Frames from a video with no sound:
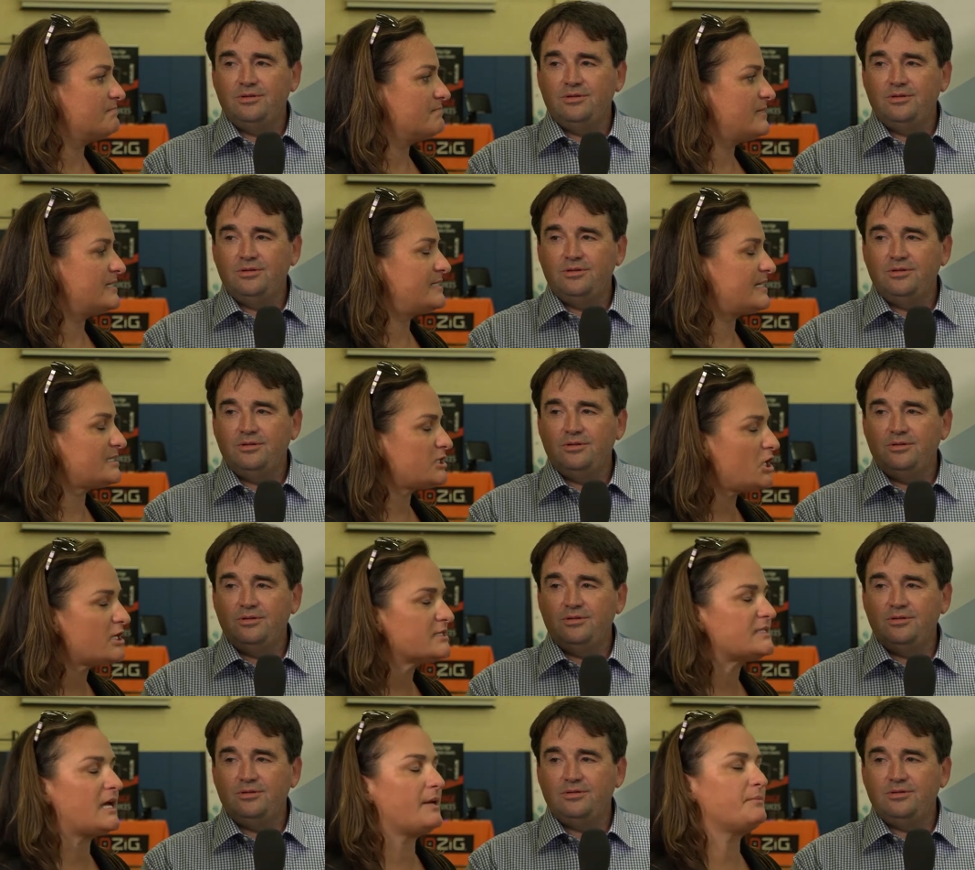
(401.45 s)
Speaker 1: it takes a lot
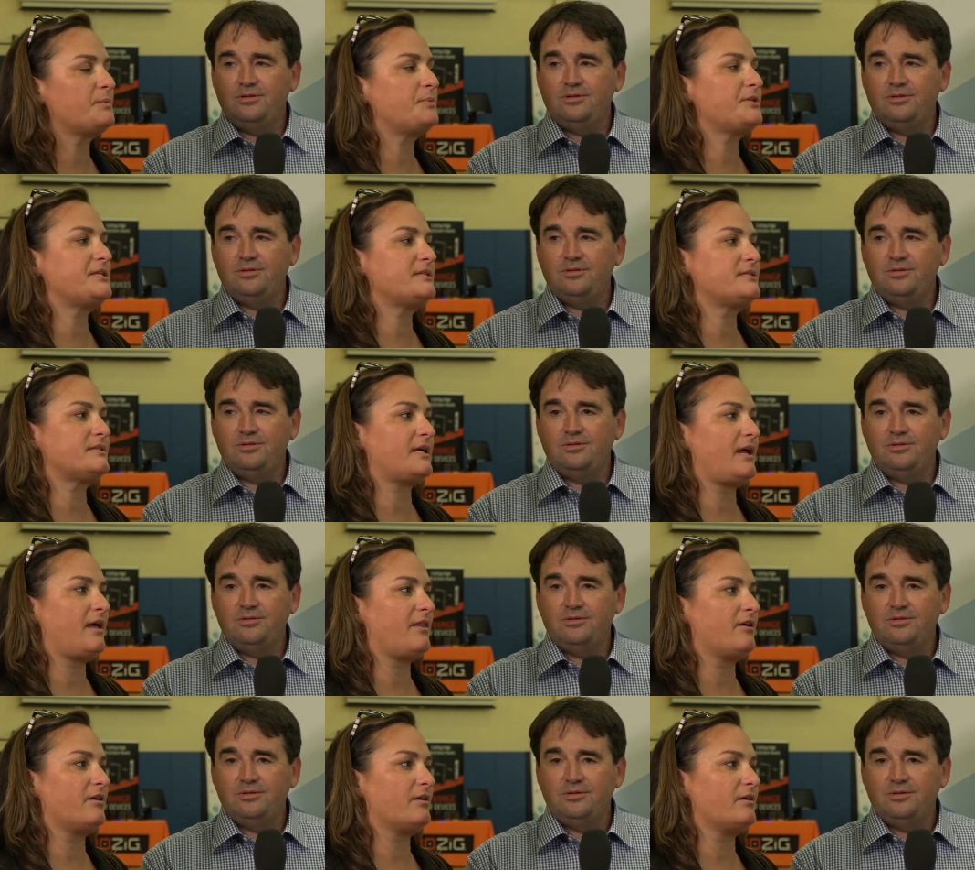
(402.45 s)
of time to put these
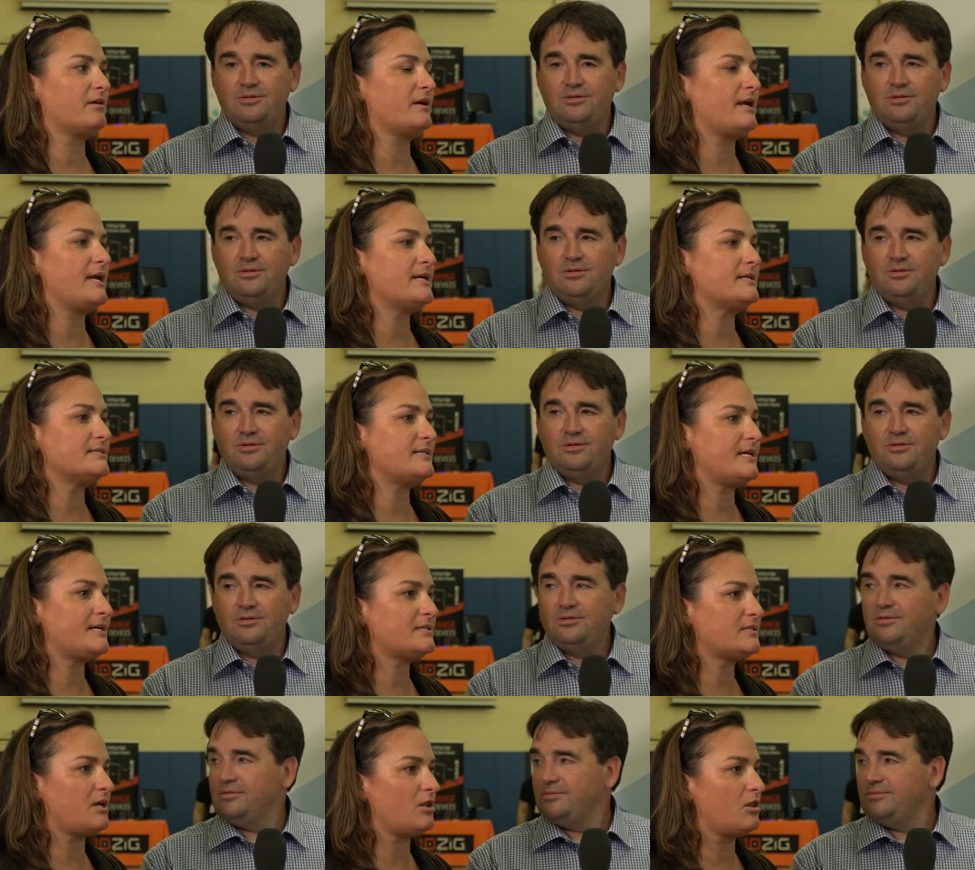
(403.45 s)
together. It
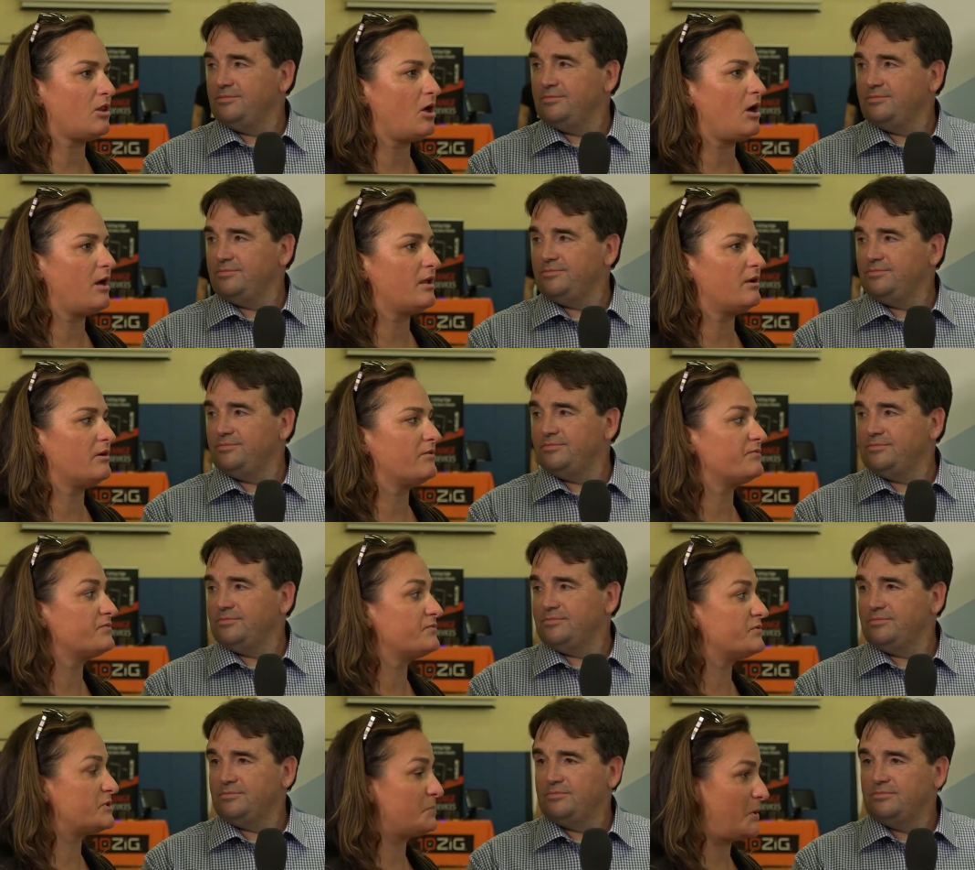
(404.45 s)
takes a lot of
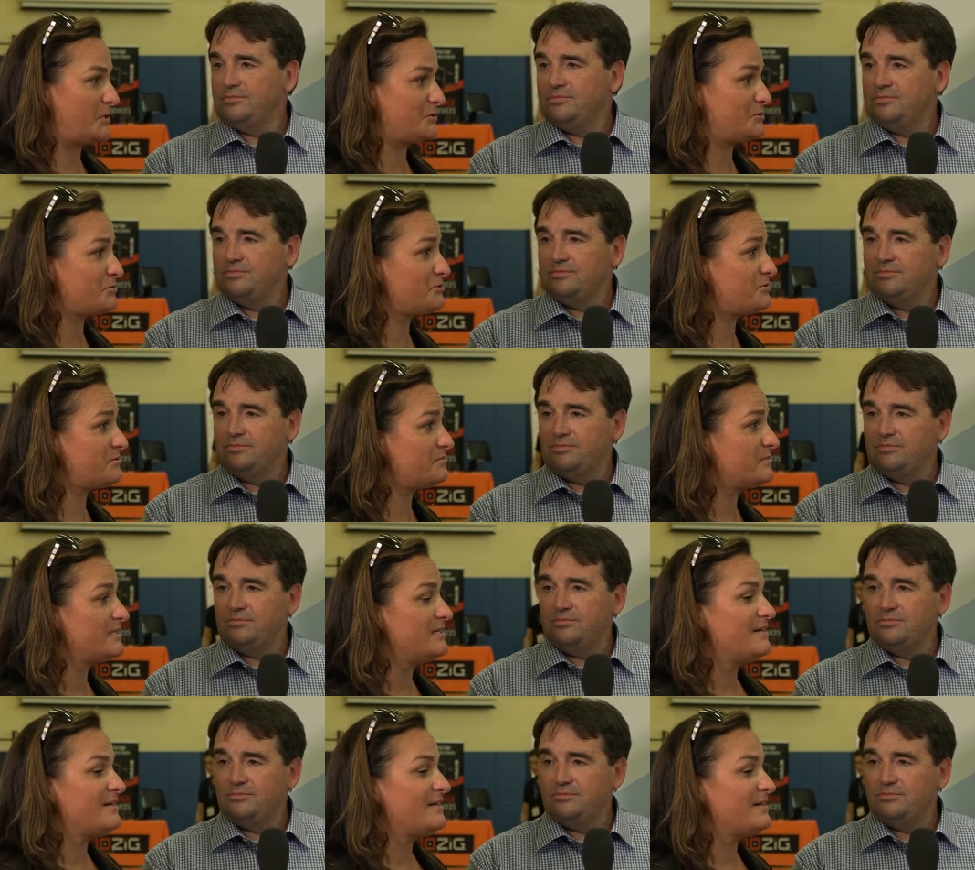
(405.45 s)
sponsors.